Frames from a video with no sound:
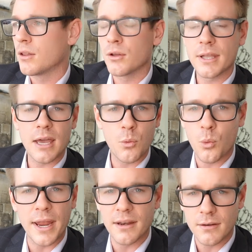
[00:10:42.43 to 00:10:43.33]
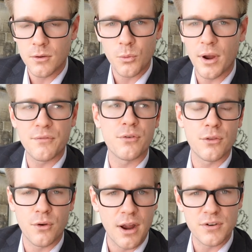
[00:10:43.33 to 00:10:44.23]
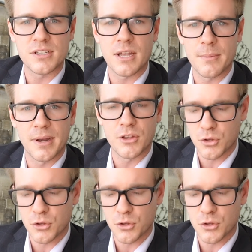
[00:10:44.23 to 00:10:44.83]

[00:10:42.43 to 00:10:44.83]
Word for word: look at wait wait for other offers to come in.